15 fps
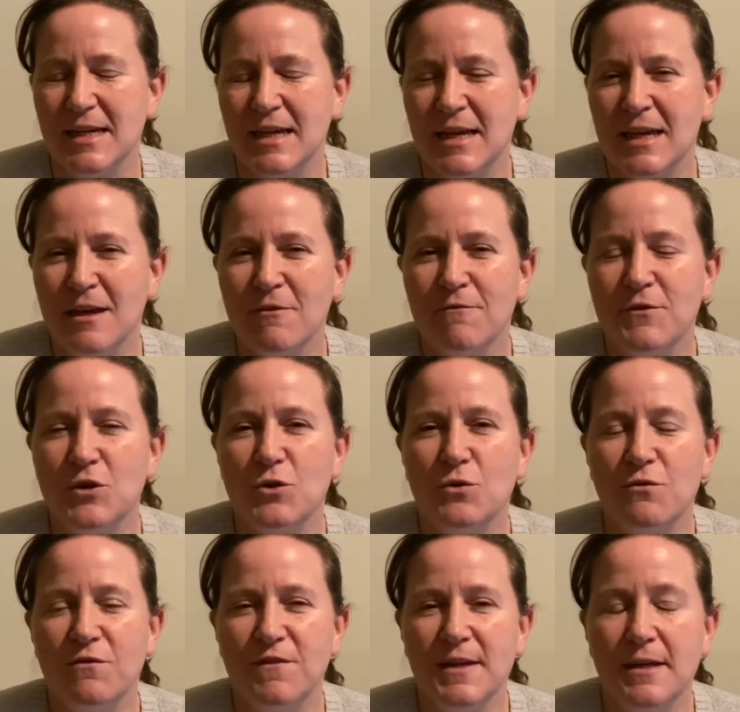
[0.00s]
if you
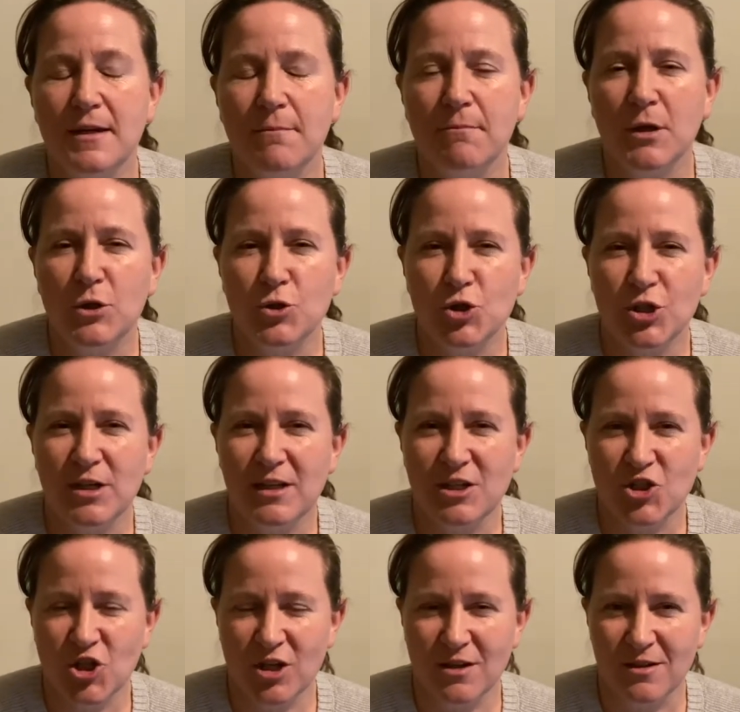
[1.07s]
feel emotionally
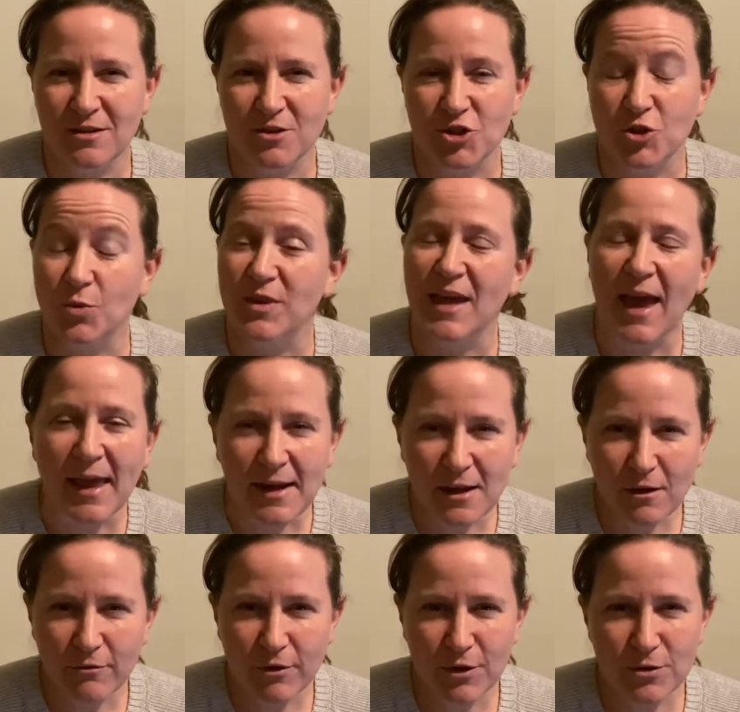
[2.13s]
charged with any
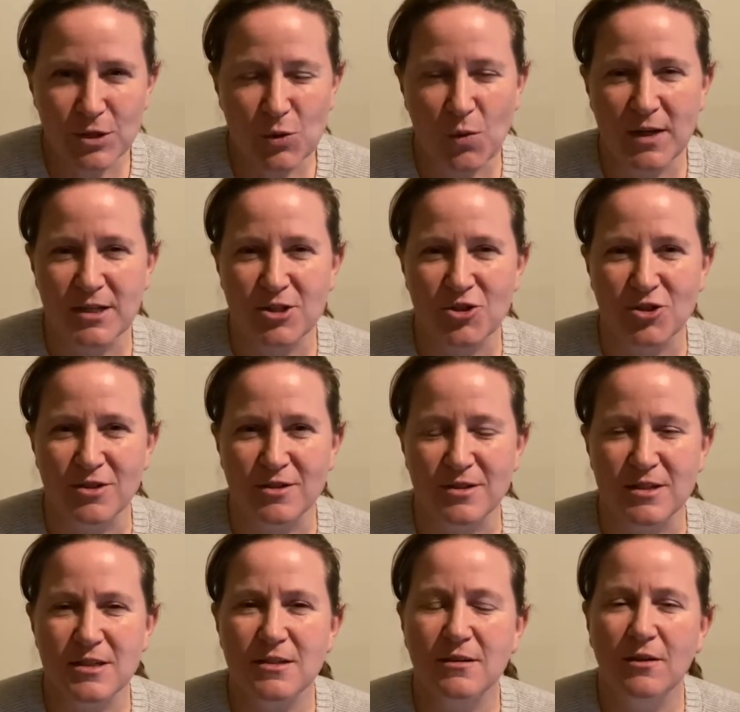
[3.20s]
of those
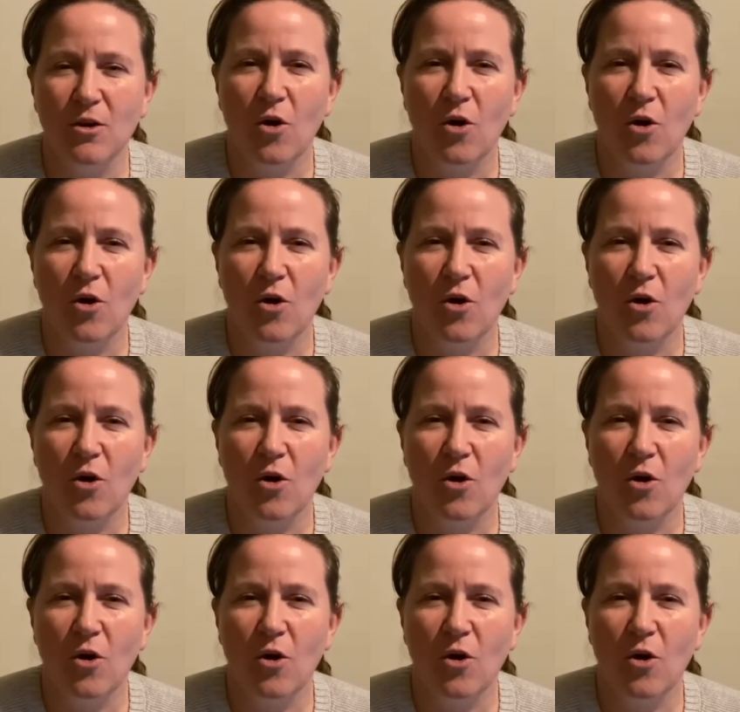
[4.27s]
questions,